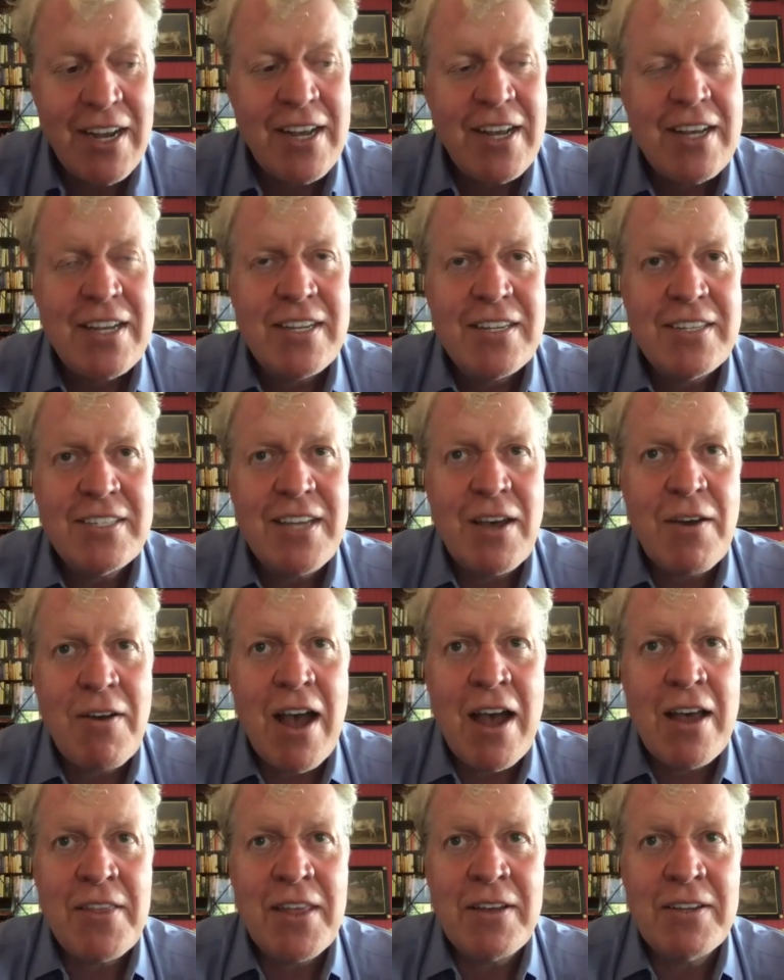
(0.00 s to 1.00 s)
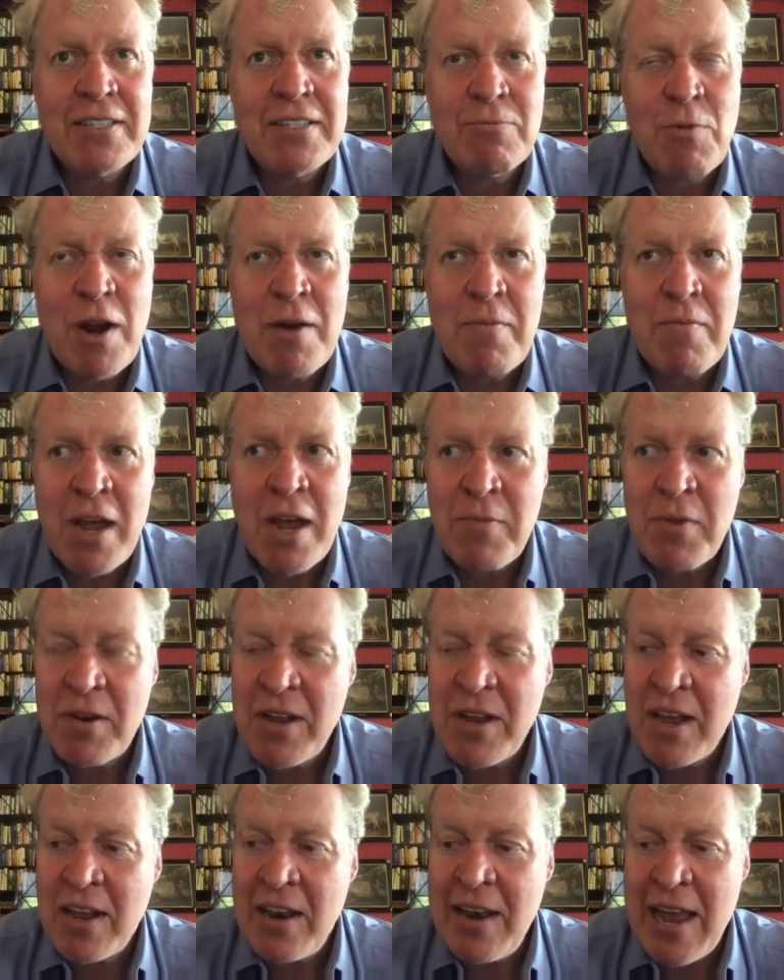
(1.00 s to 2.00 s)
So there's one moment
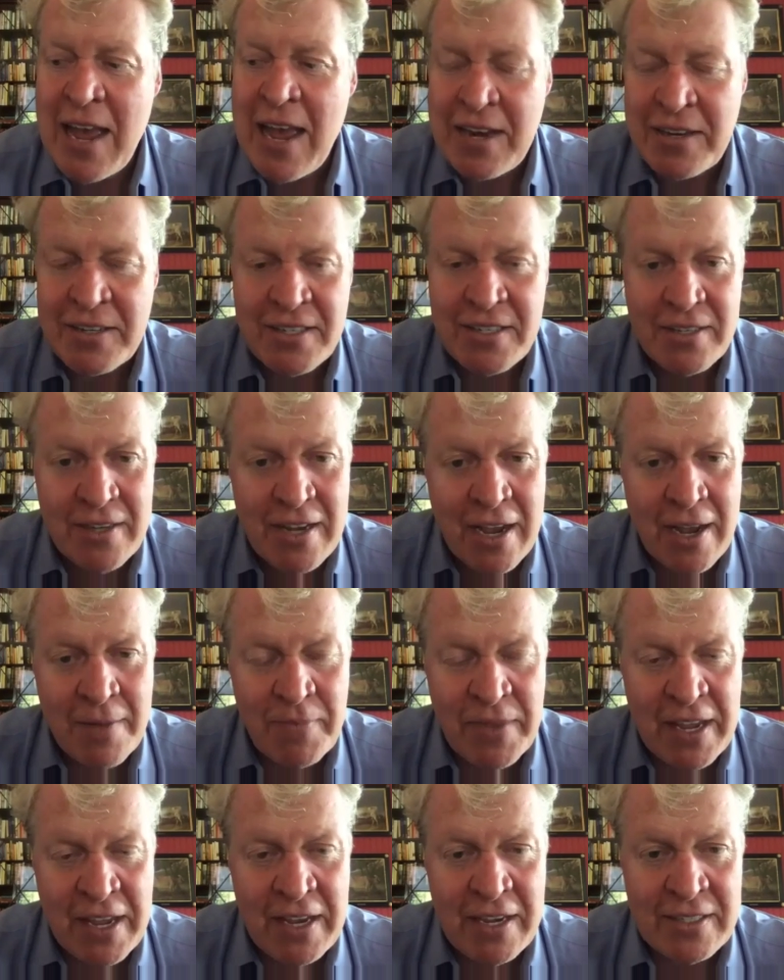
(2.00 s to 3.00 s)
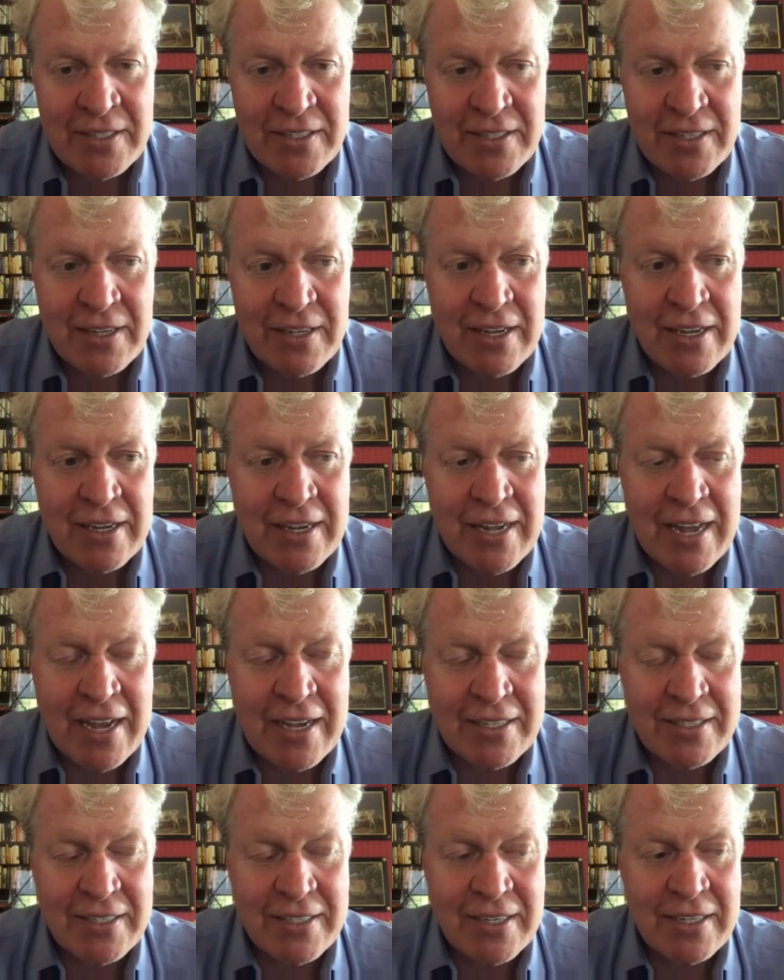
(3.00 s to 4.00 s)
at Lent, he's
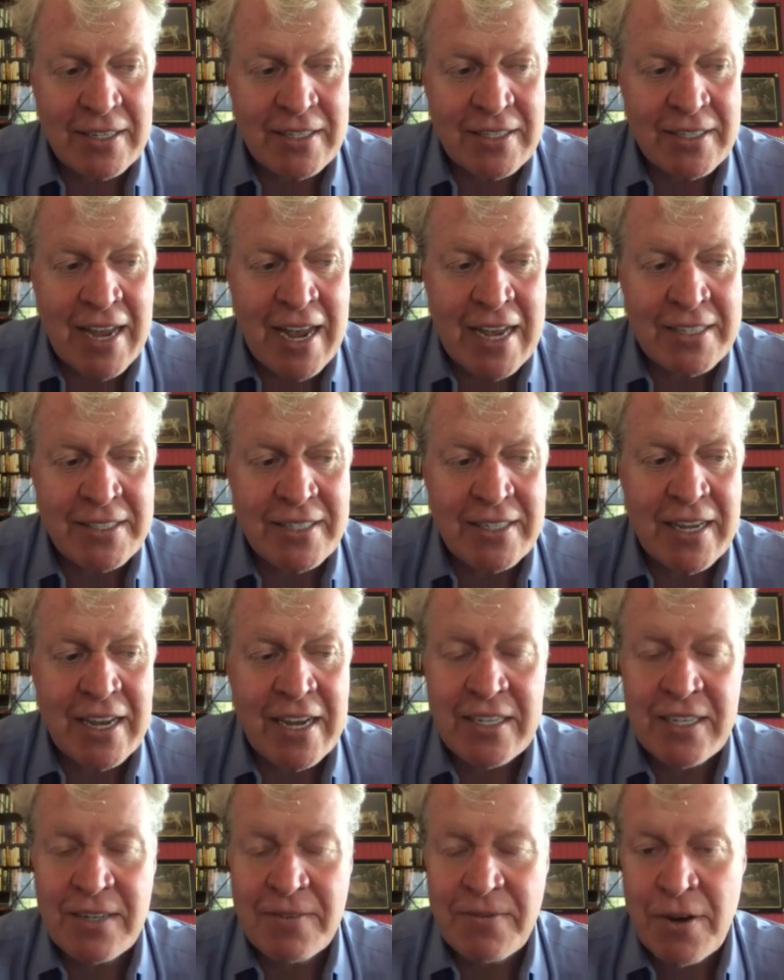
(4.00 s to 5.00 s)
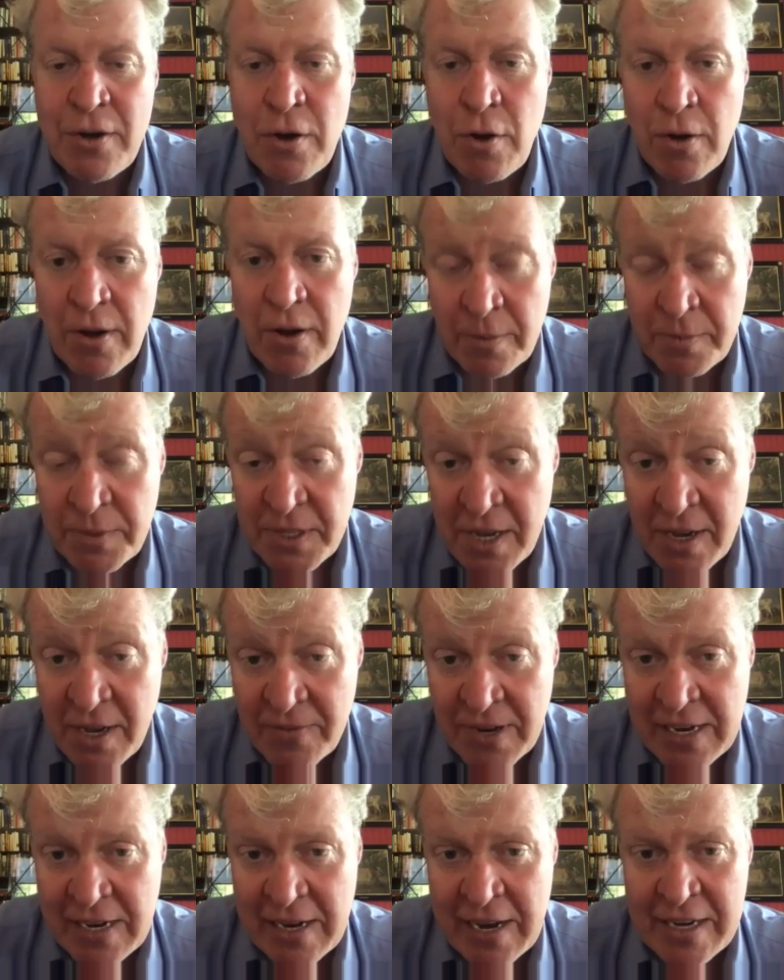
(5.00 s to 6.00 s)
castigated for not
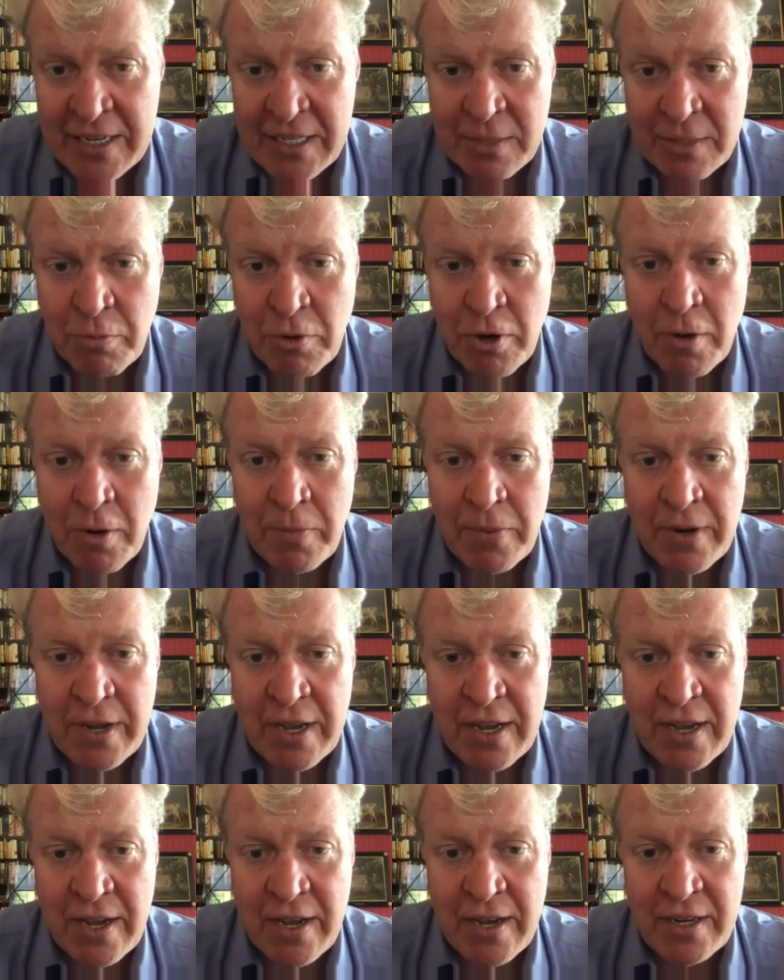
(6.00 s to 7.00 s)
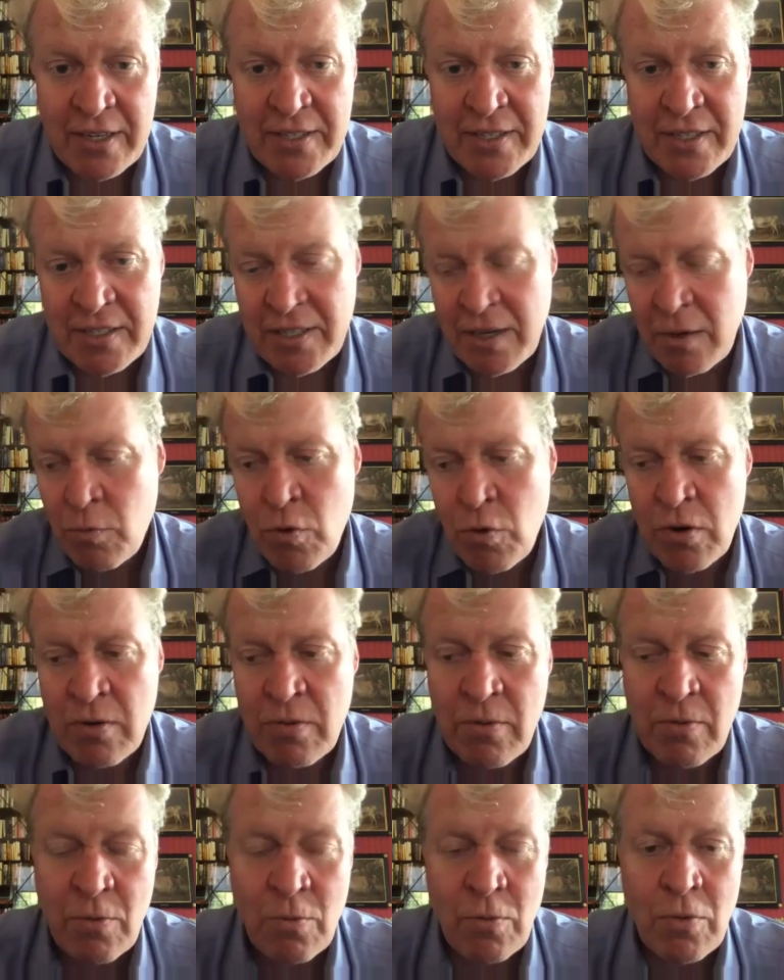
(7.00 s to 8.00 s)
observing Lent properly. And he says, so what
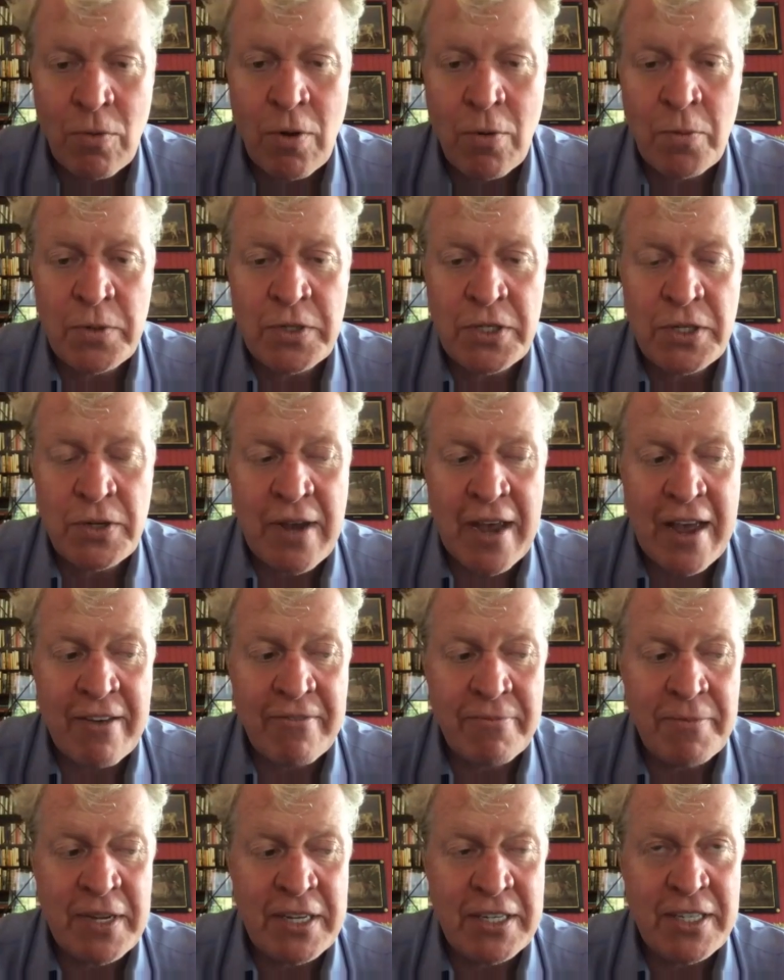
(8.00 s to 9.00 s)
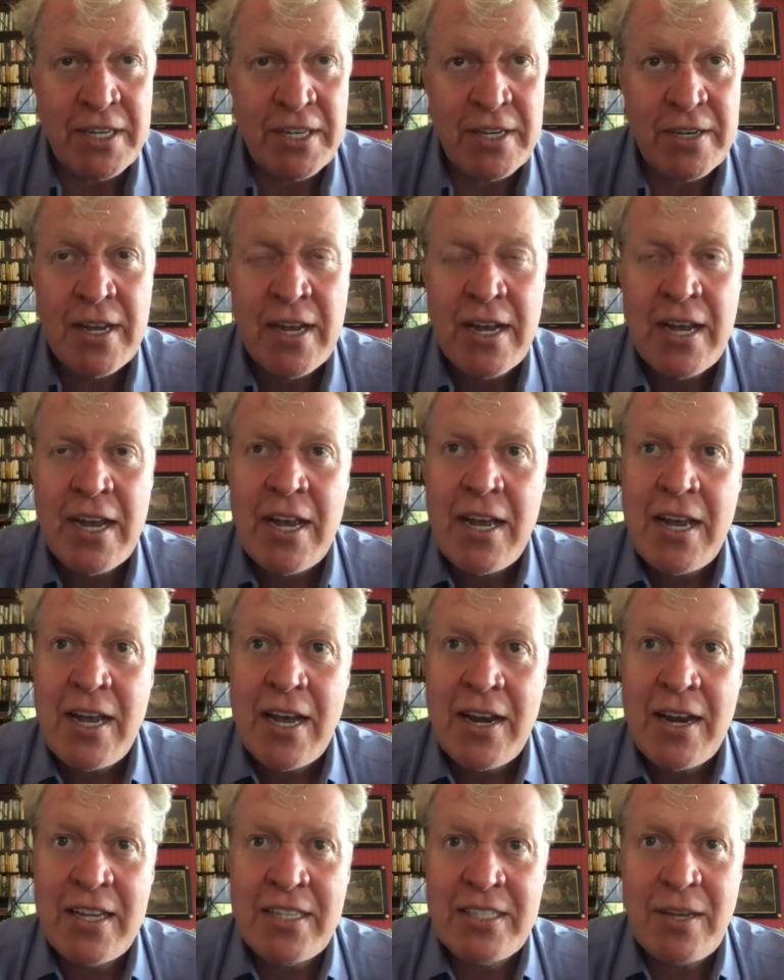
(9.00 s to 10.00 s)
would you have me do?
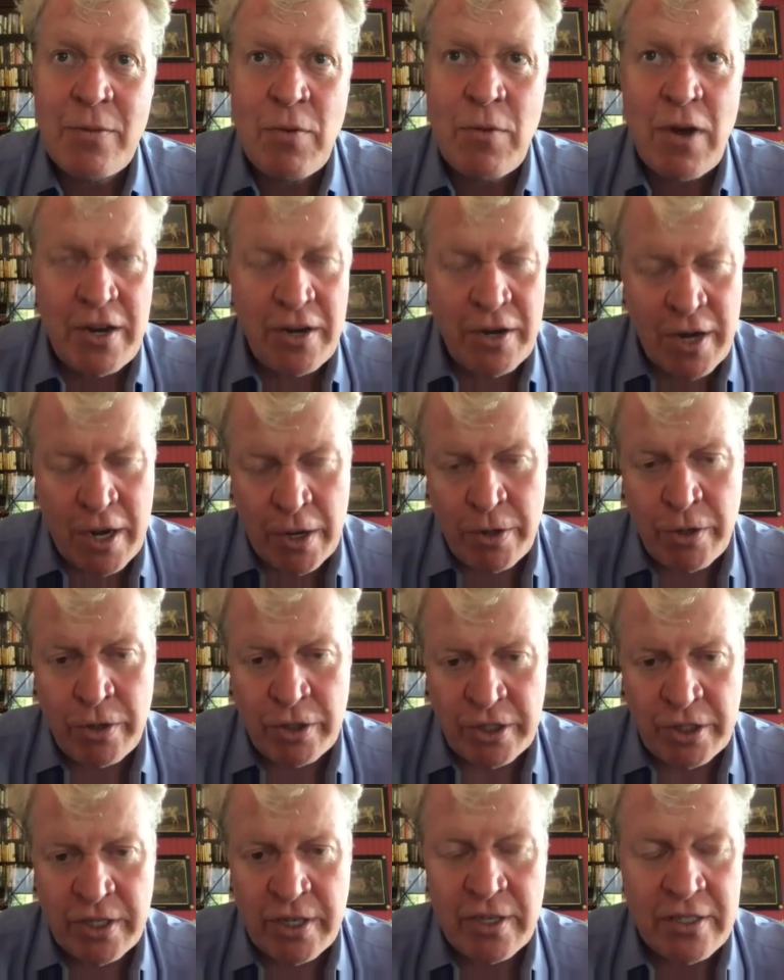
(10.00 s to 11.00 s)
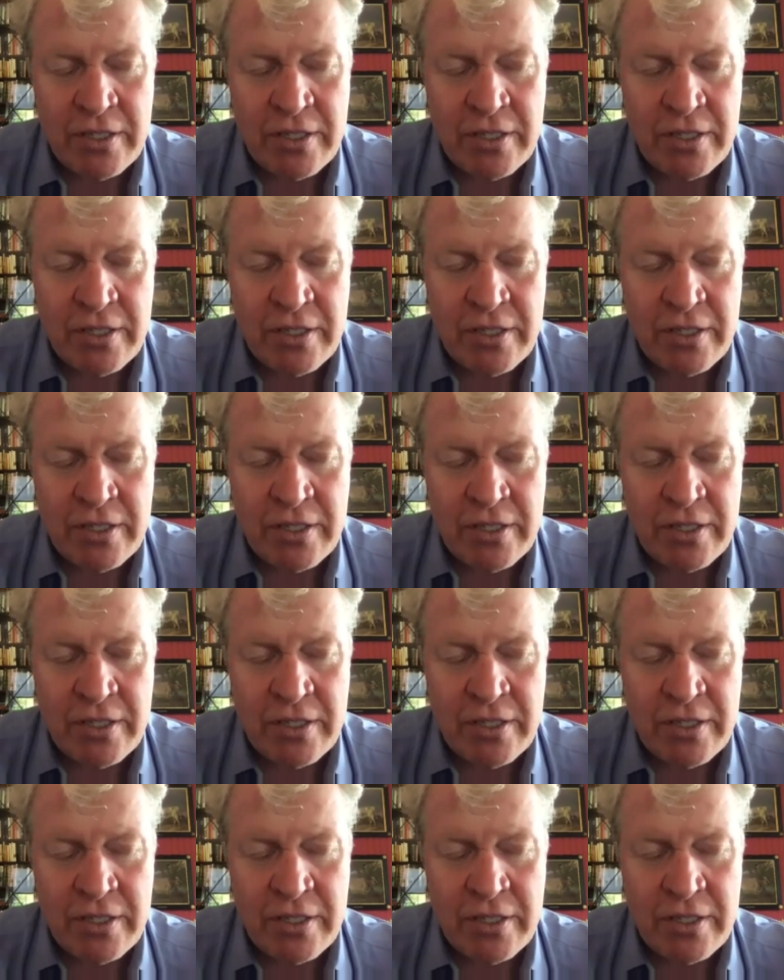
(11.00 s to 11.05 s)
And they said, well, you know, you should